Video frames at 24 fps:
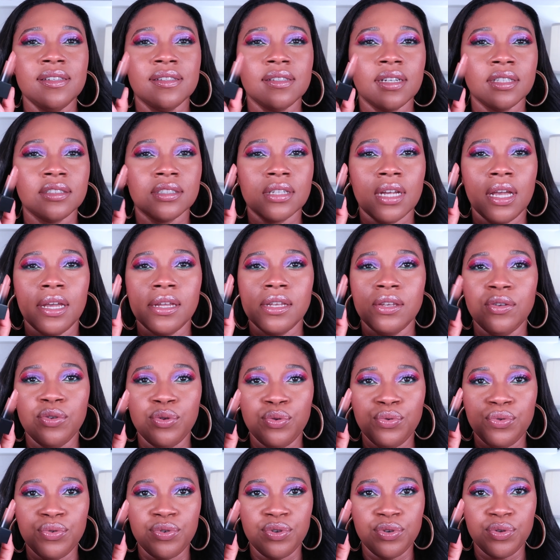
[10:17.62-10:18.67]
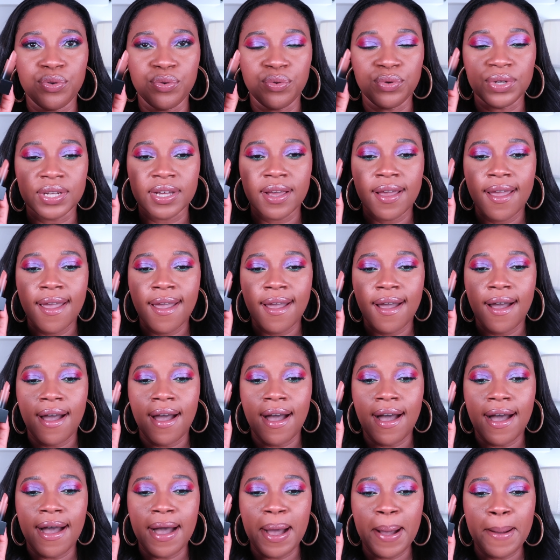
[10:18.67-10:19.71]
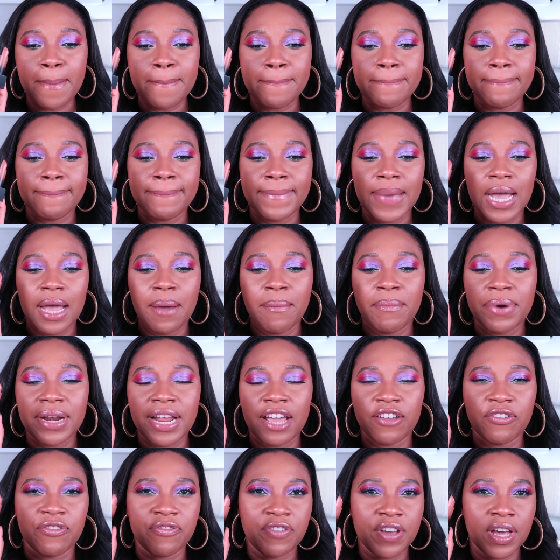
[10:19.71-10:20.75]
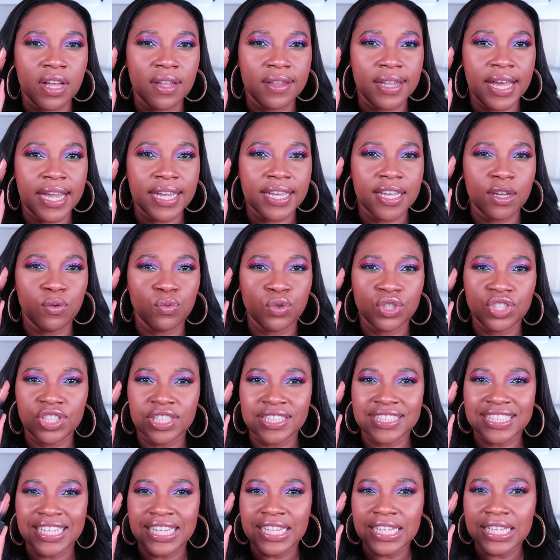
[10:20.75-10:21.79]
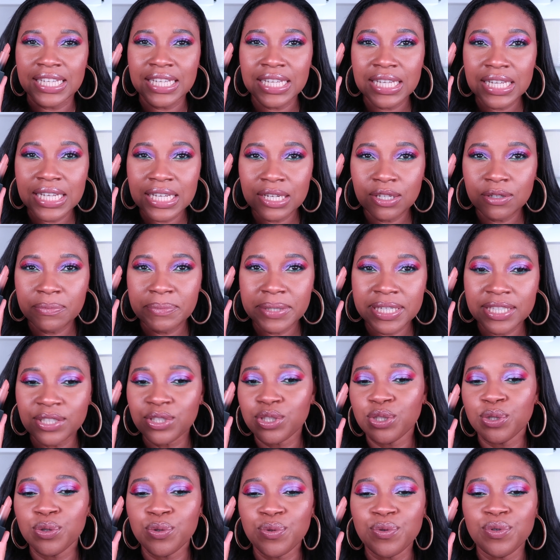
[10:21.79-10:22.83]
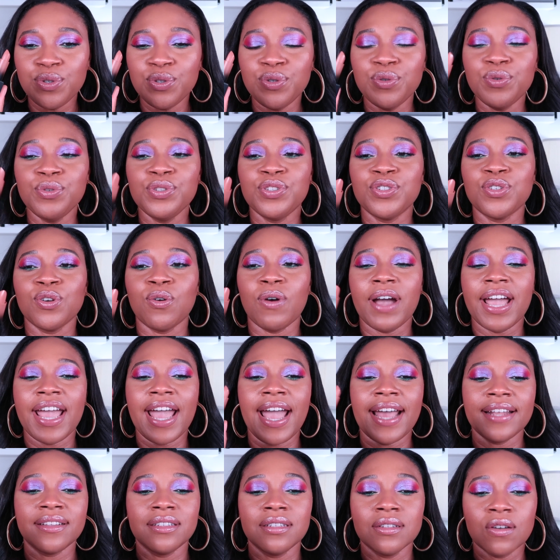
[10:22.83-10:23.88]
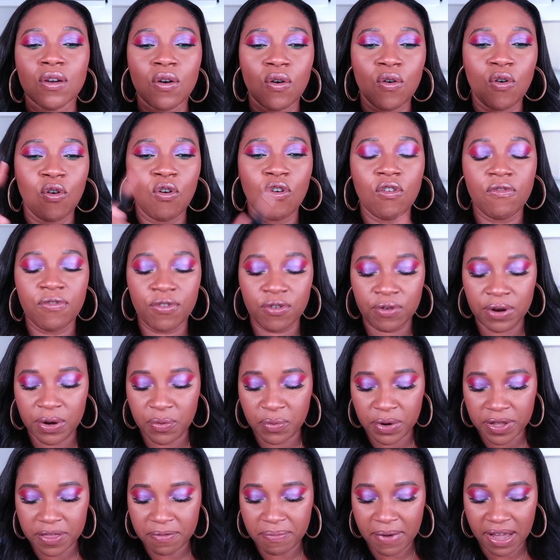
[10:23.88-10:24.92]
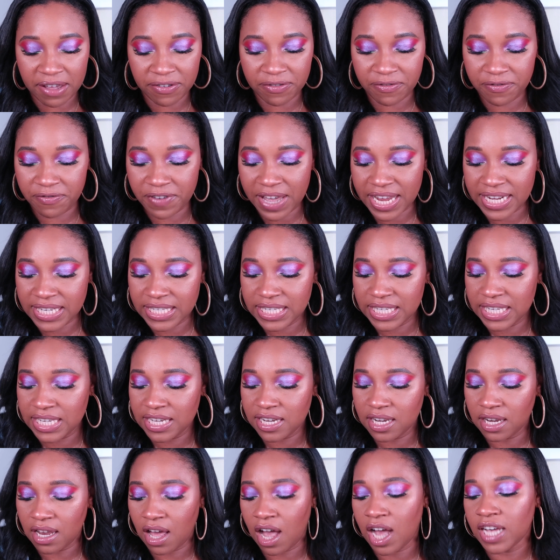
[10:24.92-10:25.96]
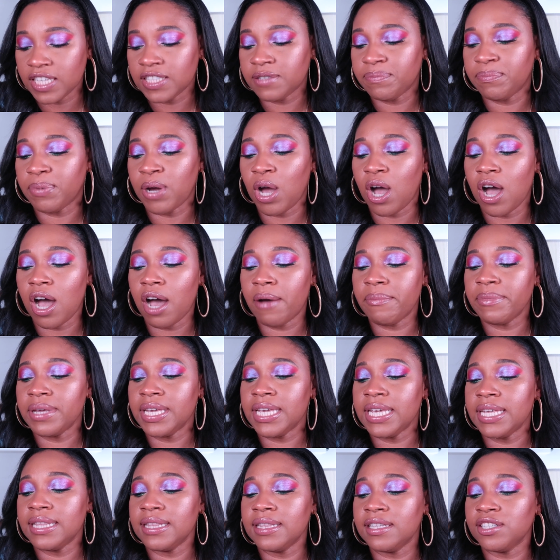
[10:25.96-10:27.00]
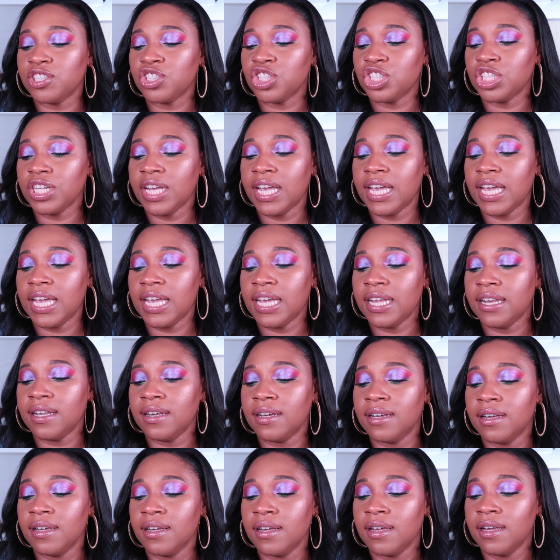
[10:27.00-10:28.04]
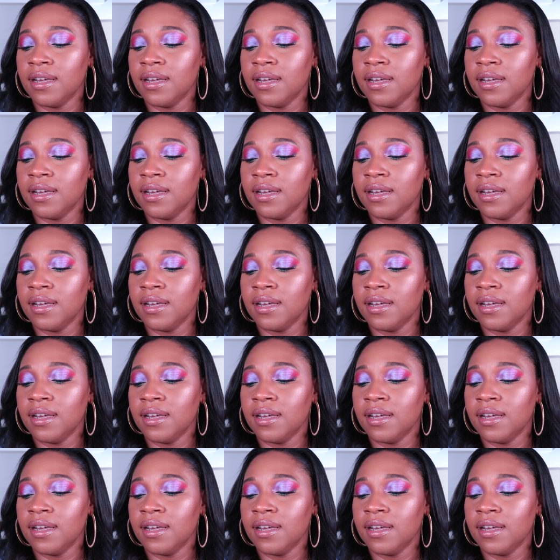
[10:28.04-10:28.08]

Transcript: is such a nude. But I felt like it was just a little bit too nude, so I had to go over it with my Fenty Gloss Balm in the shade